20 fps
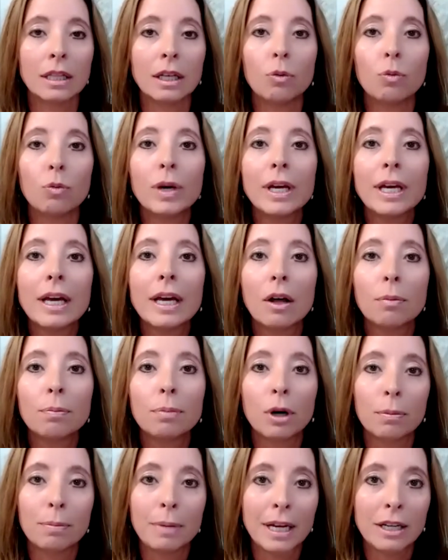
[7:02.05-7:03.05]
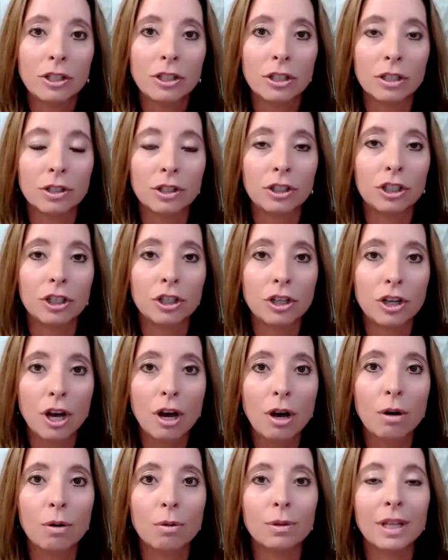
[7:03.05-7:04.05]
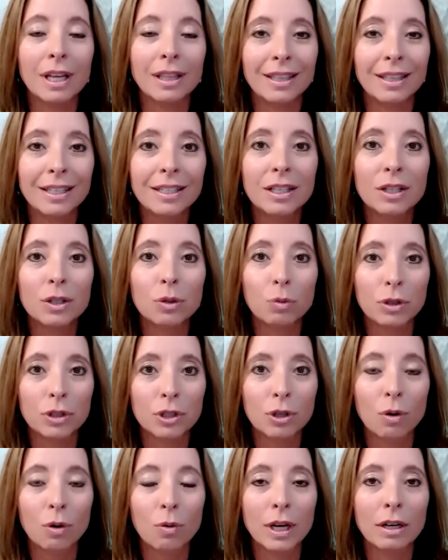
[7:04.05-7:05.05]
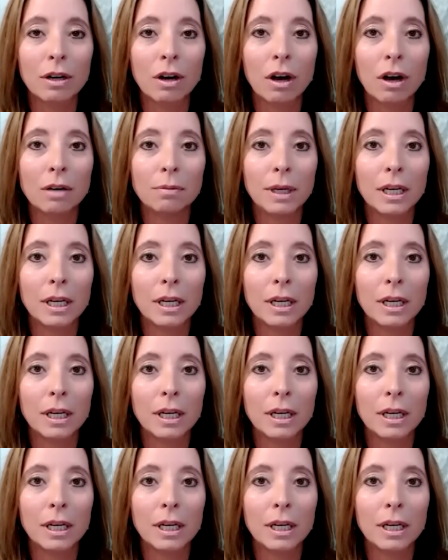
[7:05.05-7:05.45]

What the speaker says: that we help our patients to know that this is what's going on,